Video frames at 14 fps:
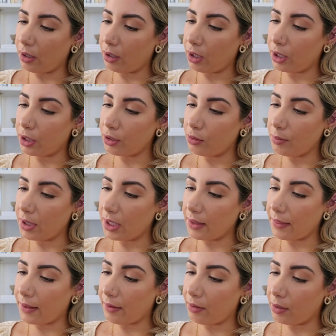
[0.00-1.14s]

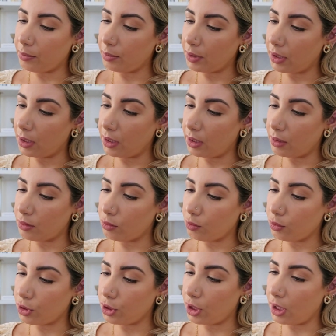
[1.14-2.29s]
Aromatherapy
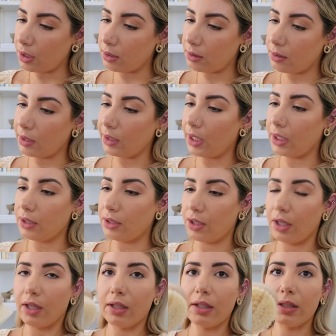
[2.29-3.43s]
Associates
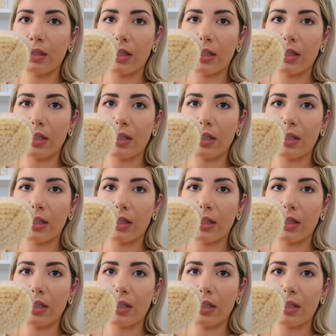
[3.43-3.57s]
London.